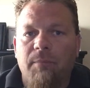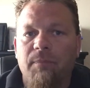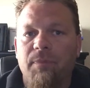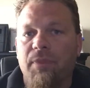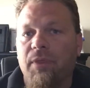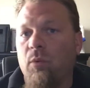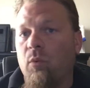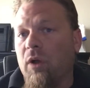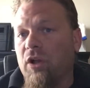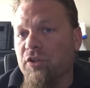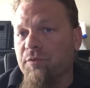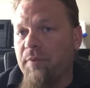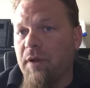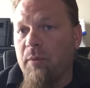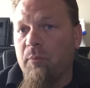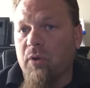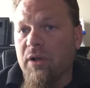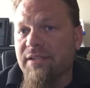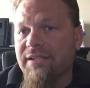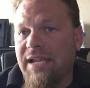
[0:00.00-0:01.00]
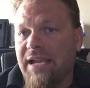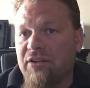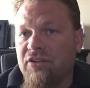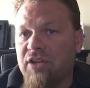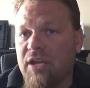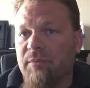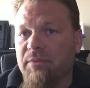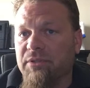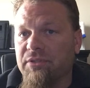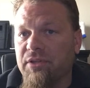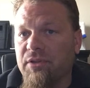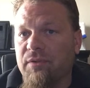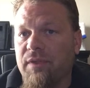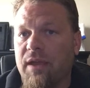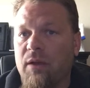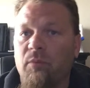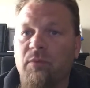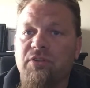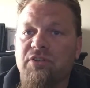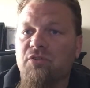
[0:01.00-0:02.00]
The Welch pump was actually able to do
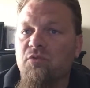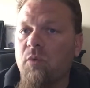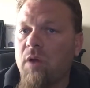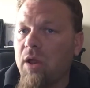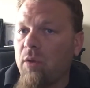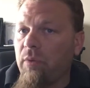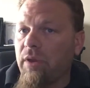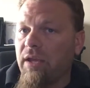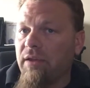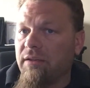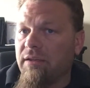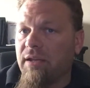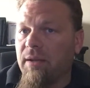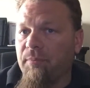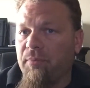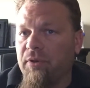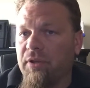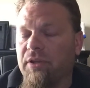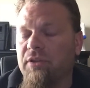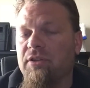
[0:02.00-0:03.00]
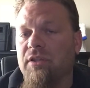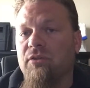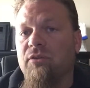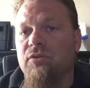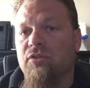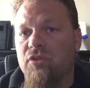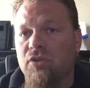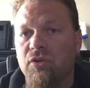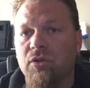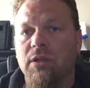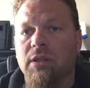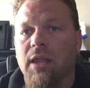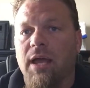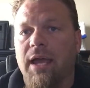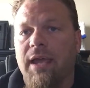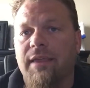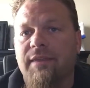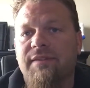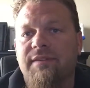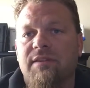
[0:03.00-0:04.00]
that, which is why we ended up putting 2
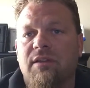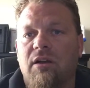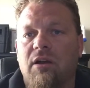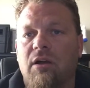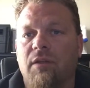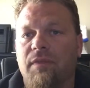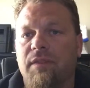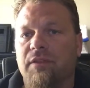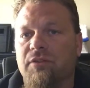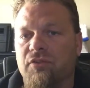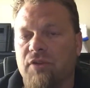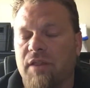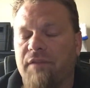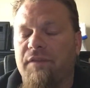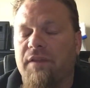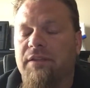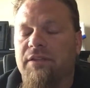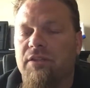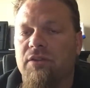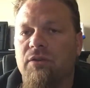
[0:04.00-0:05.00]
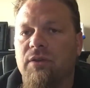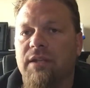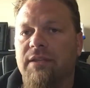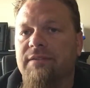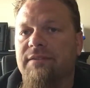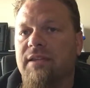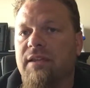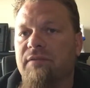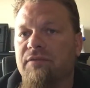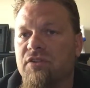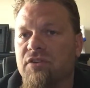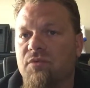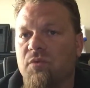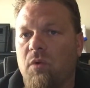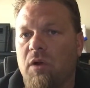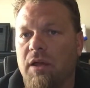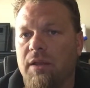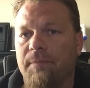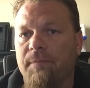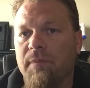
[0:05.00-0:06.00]
Goliaths on the trifecta unit instead of just
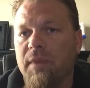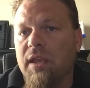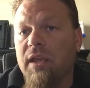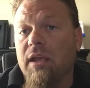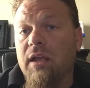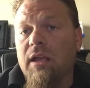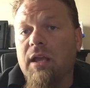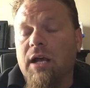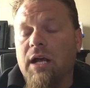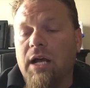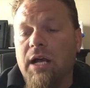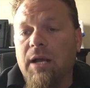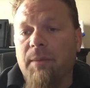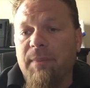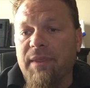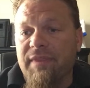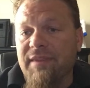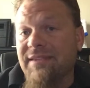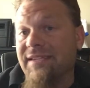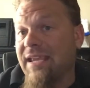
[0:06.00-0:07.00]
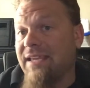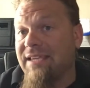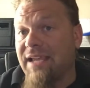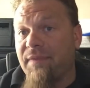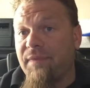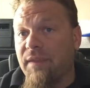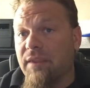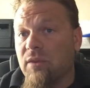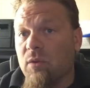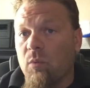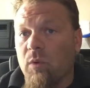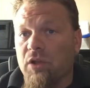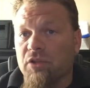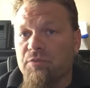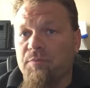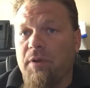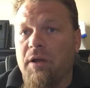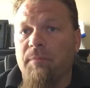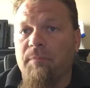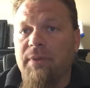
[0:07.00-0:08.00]
1. In this case, I think the
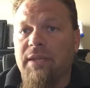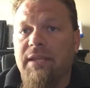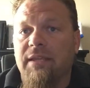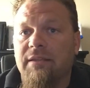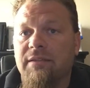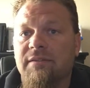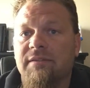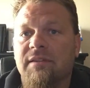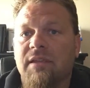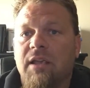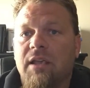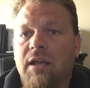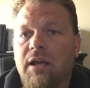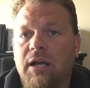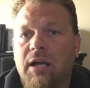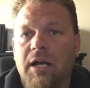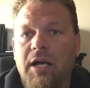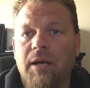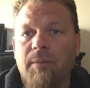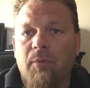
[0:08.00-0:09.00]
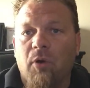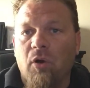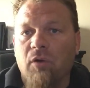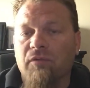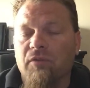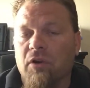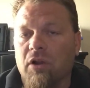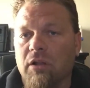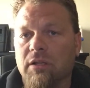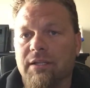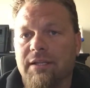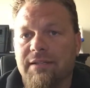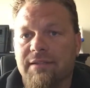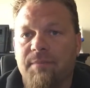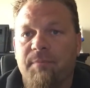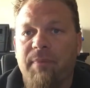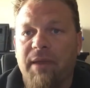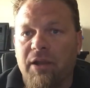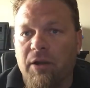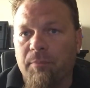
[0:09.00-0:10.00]
Welch pump is, overall, it is
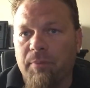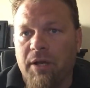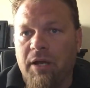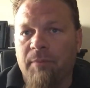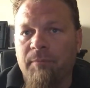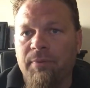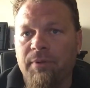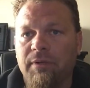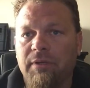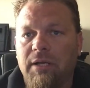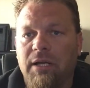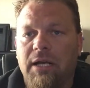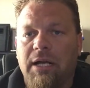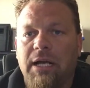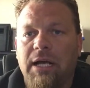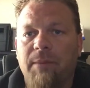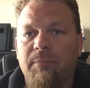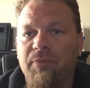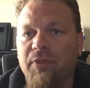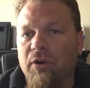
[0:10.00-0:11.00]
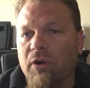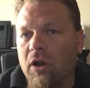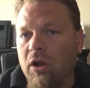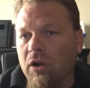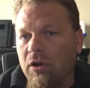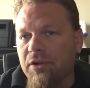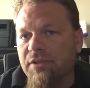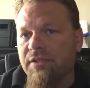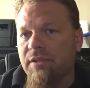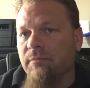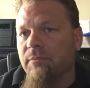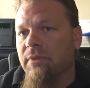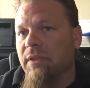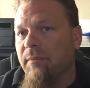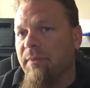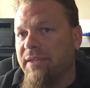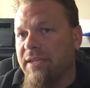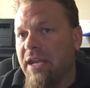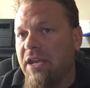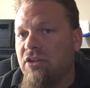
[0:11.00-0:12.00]
a better pump. There are some
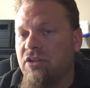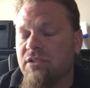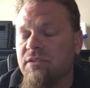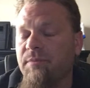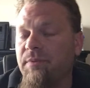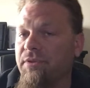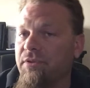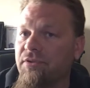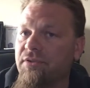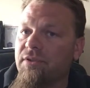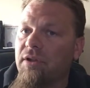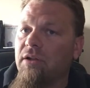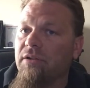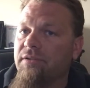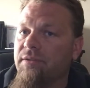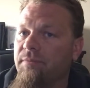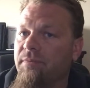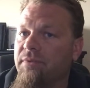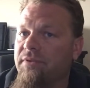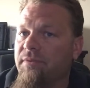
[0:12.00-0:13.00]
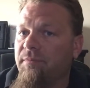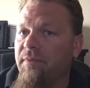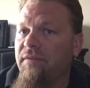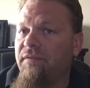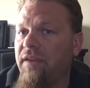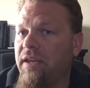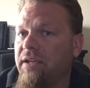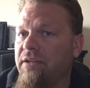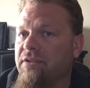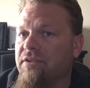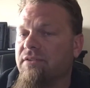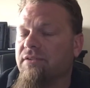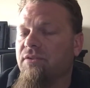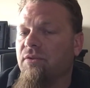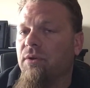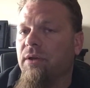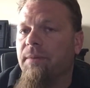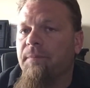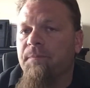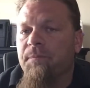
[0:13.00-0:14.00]
limitations, but there's also some advantages
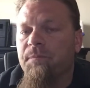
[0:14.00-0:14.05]
to it.